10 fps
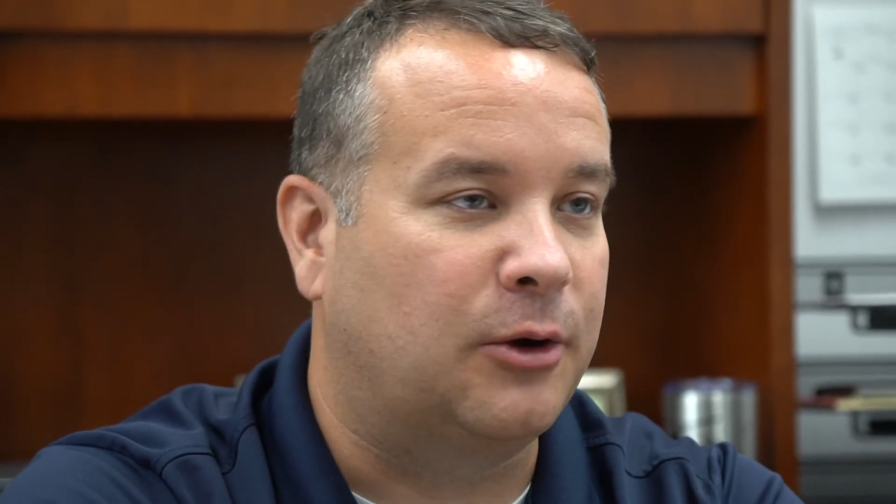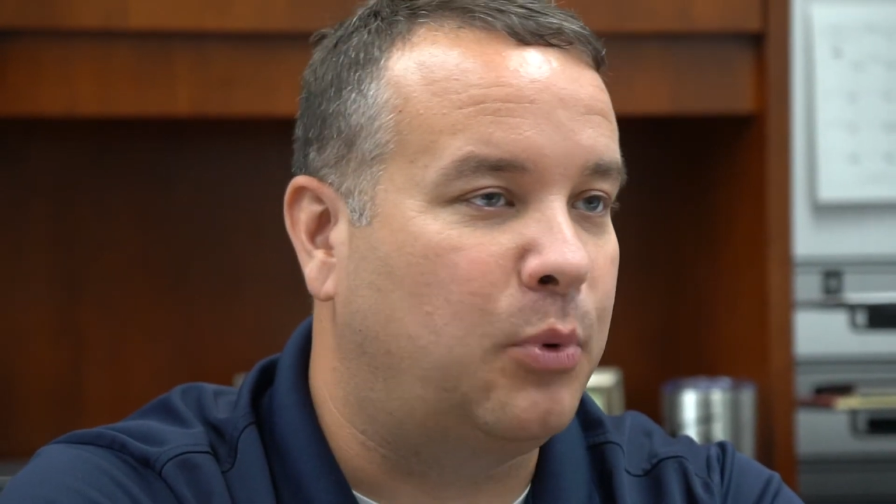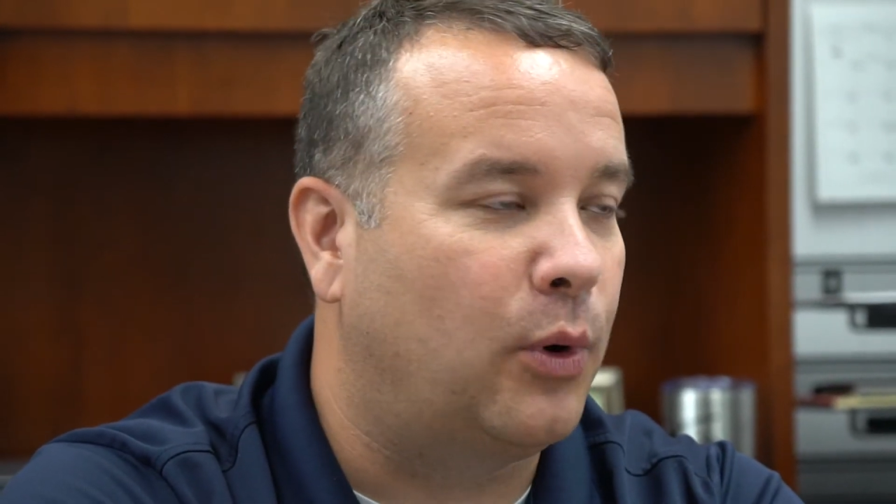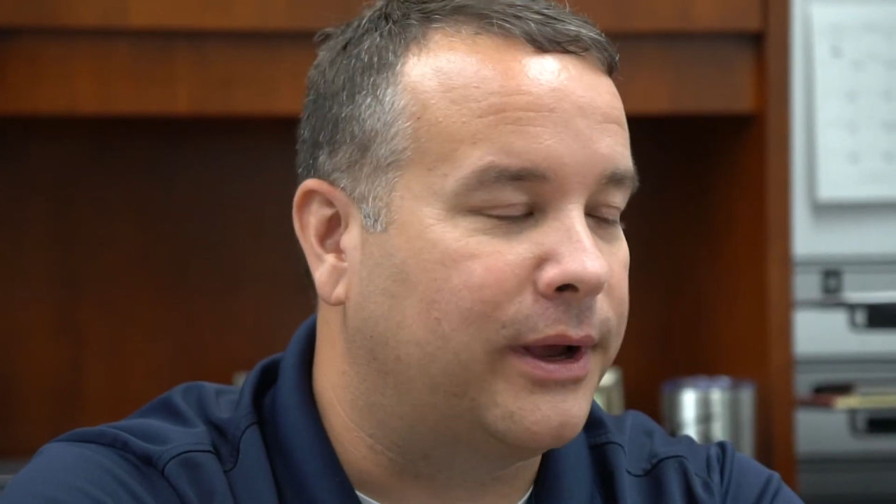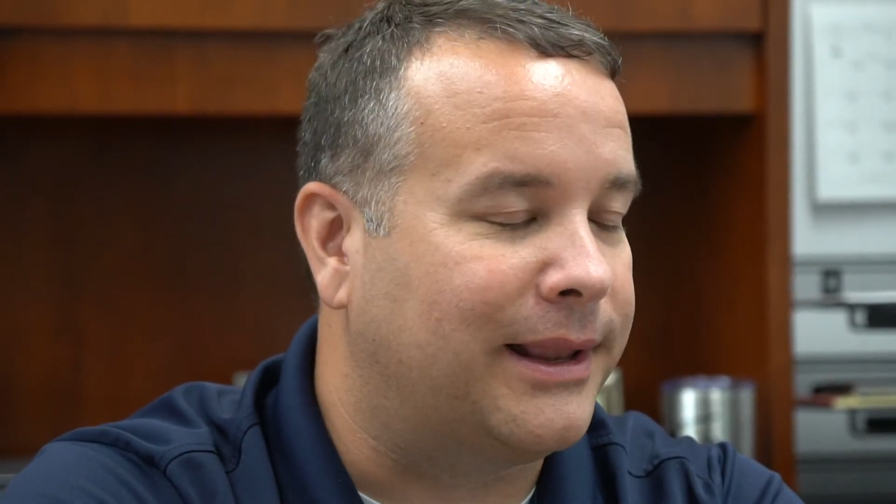
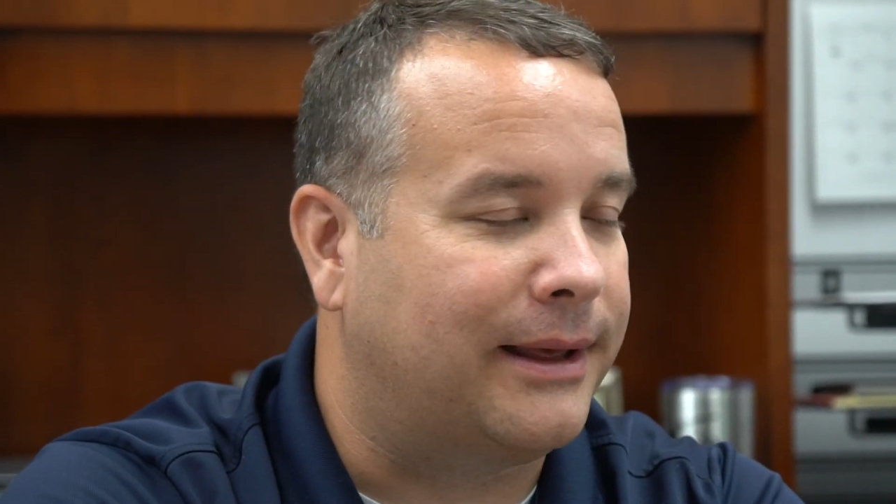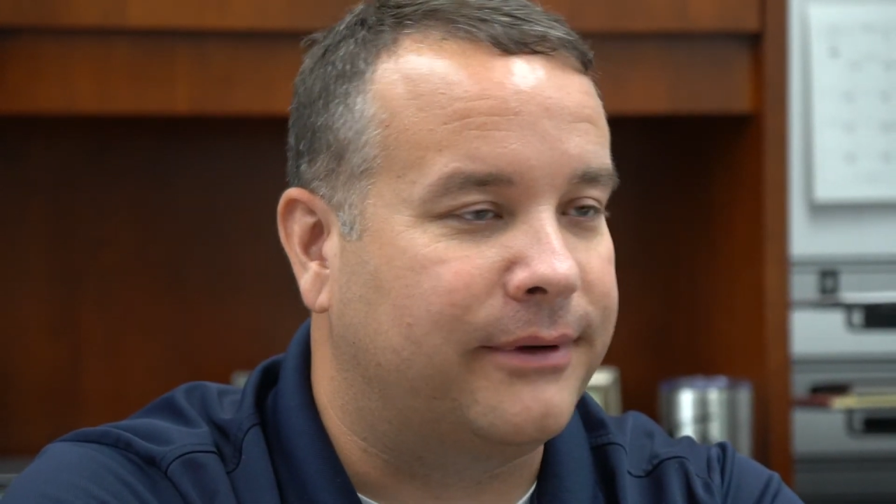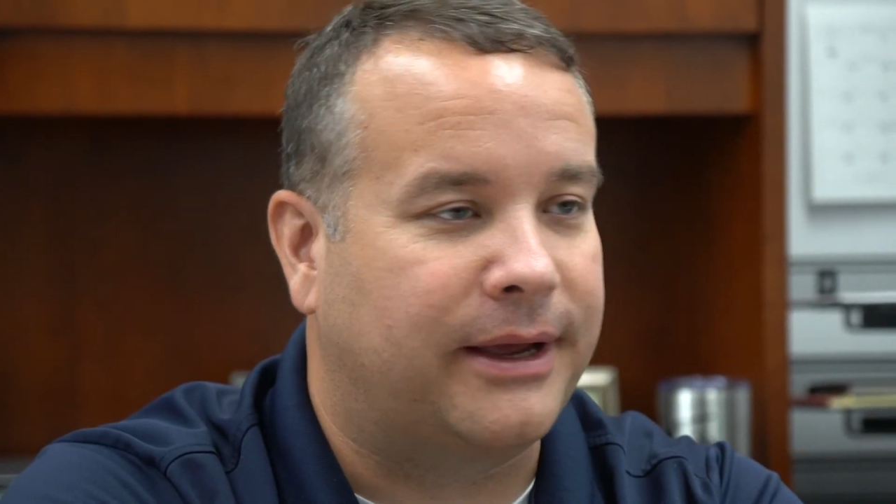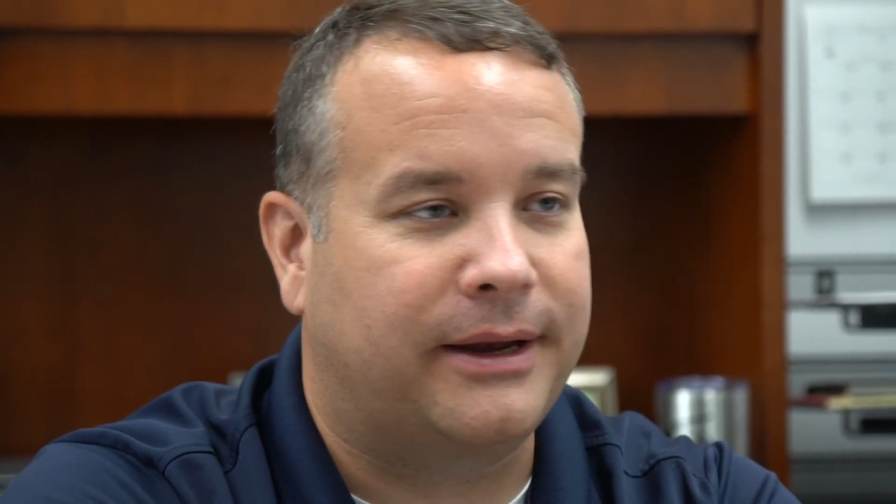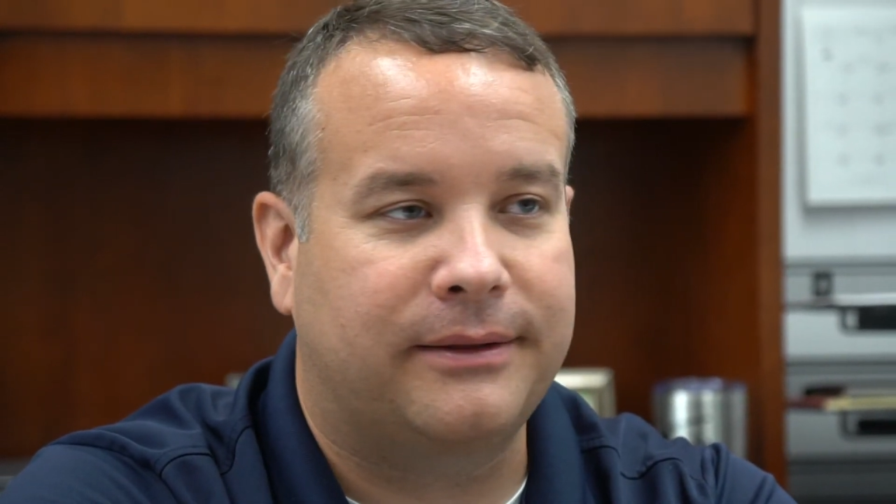point
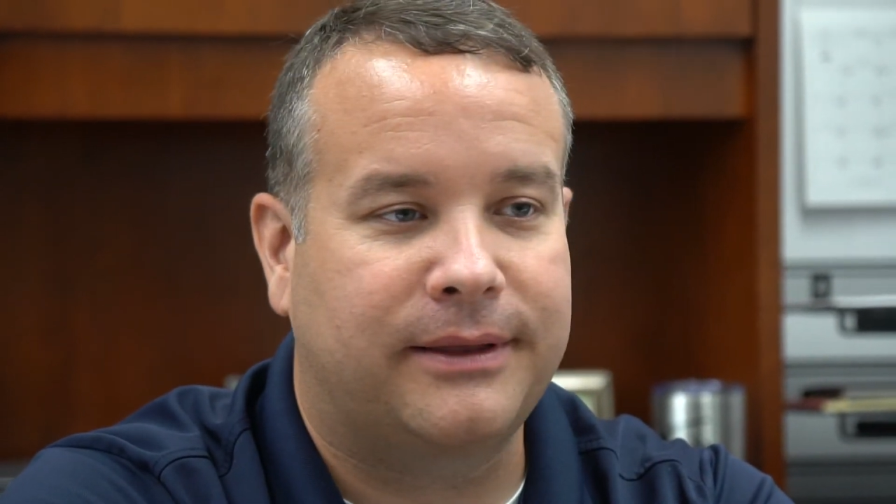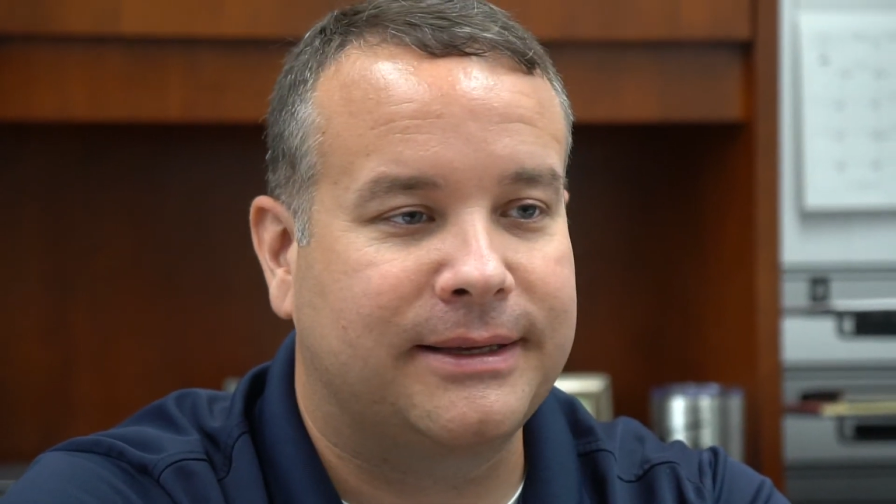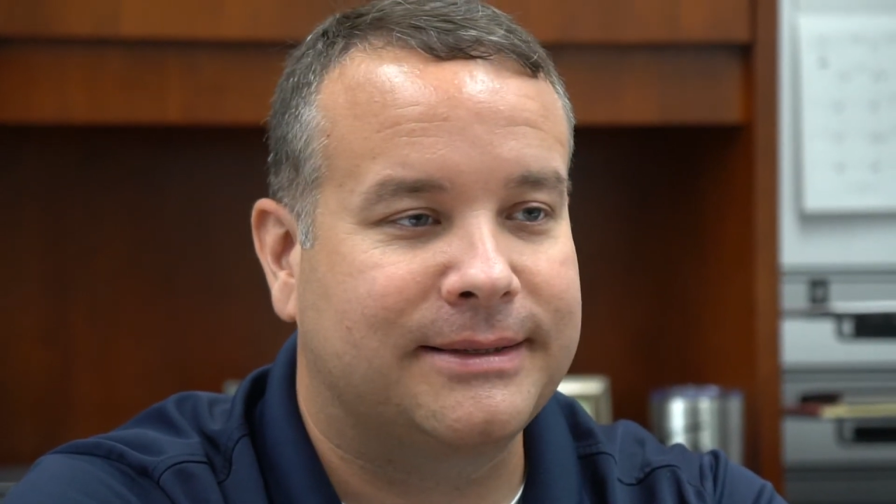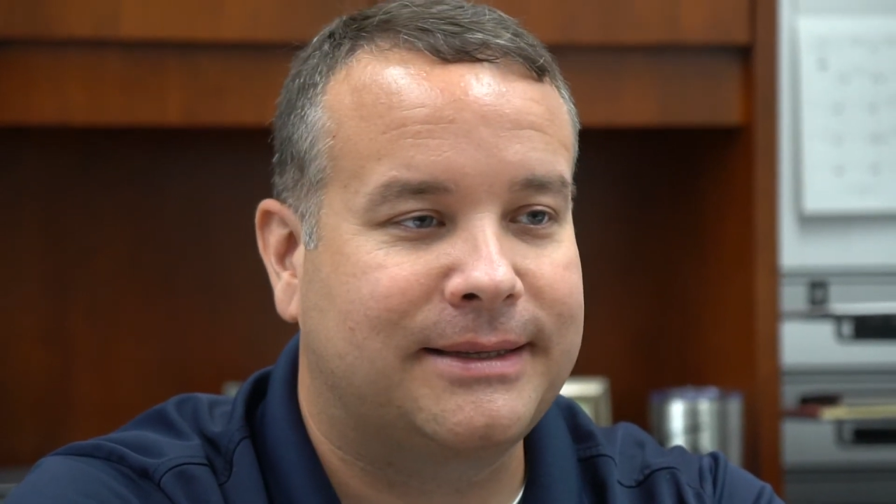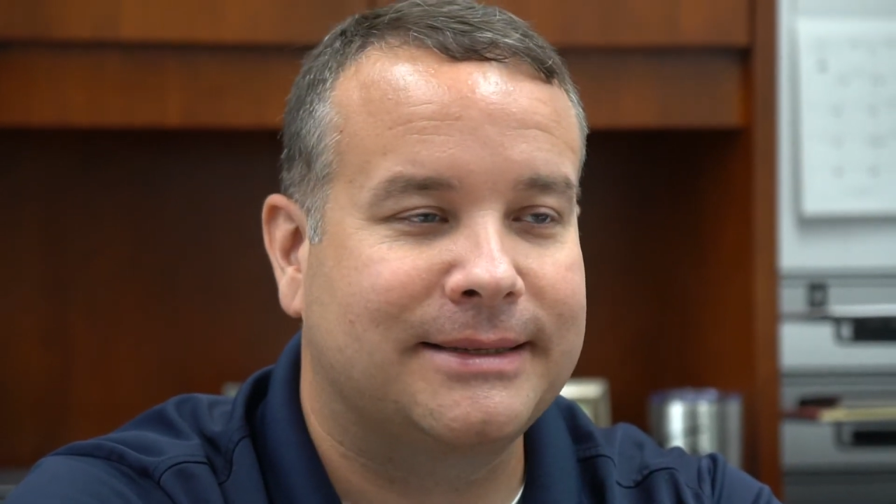cloud data,
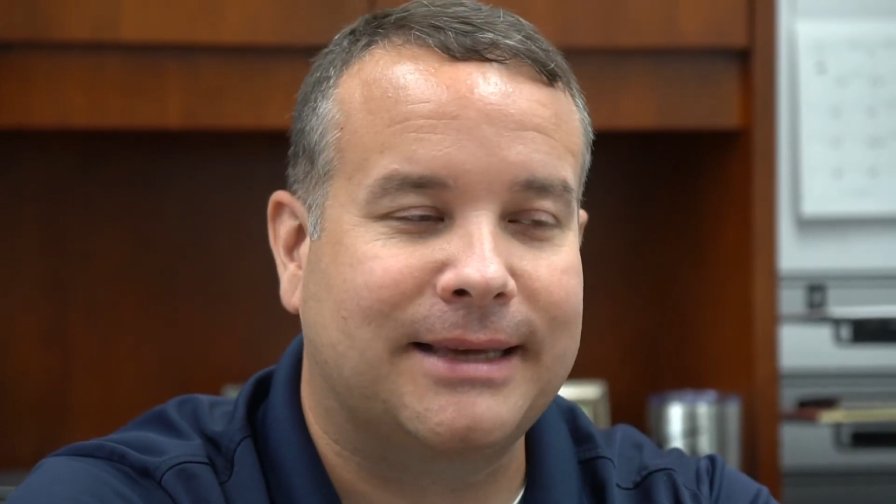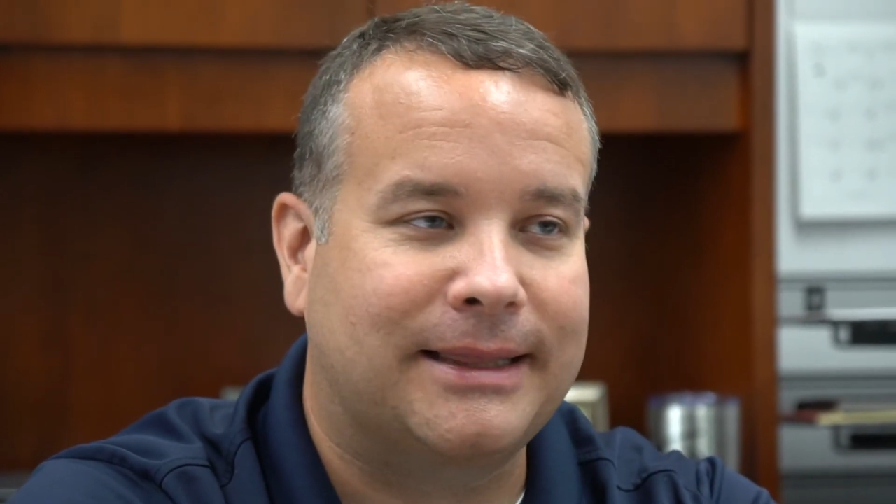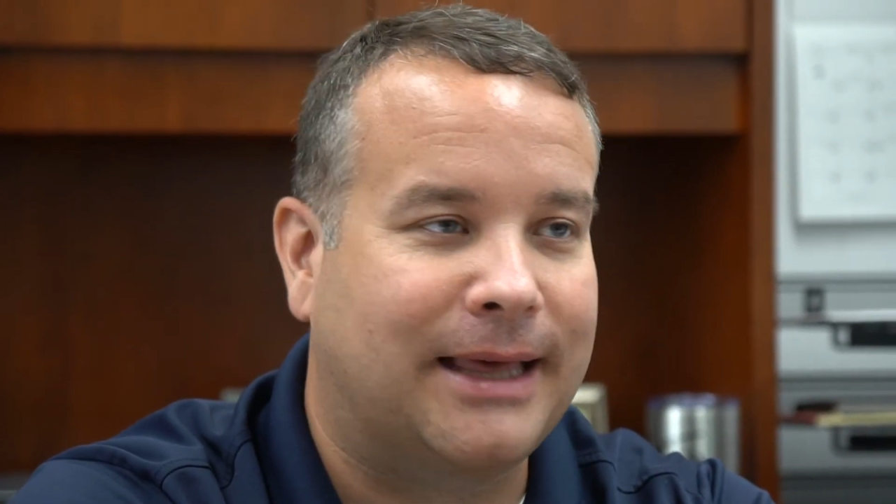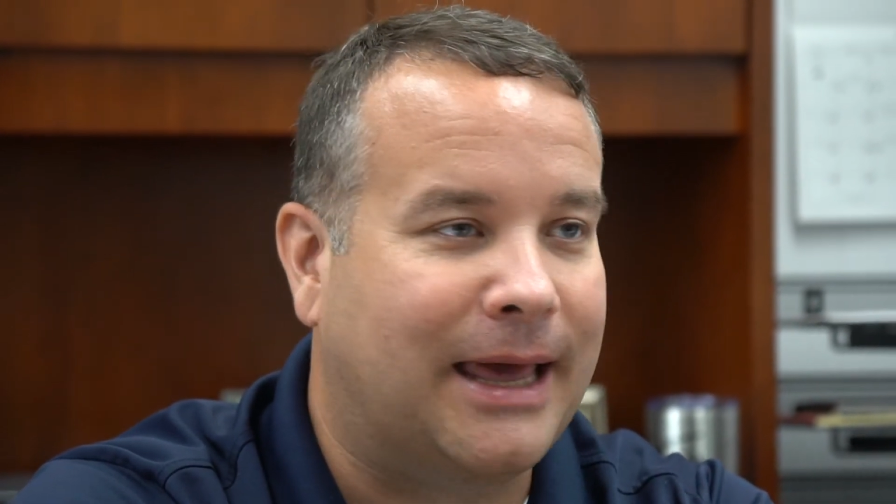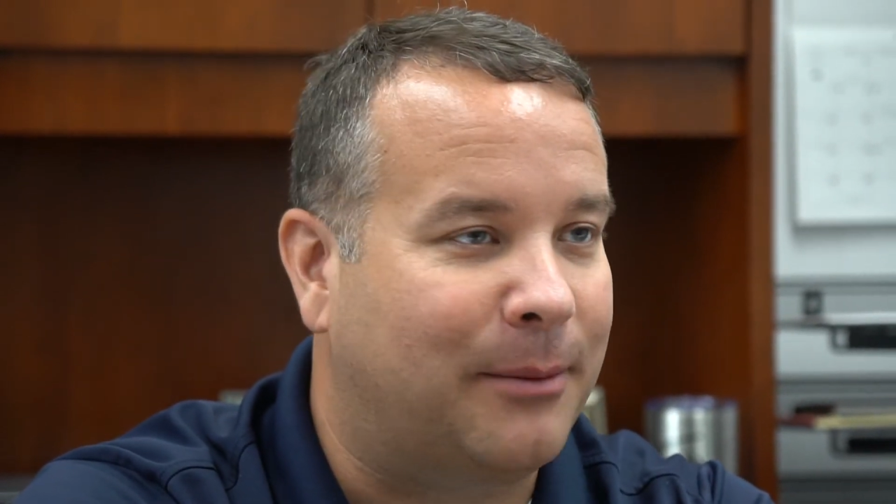things
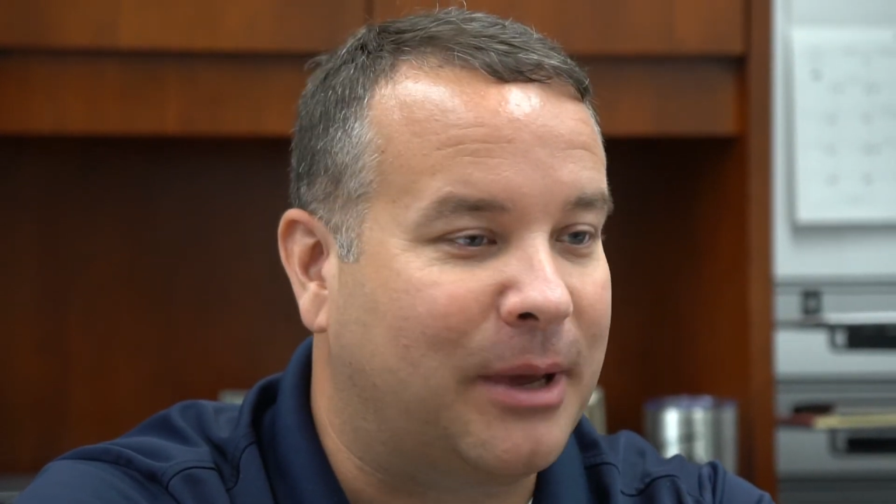like that.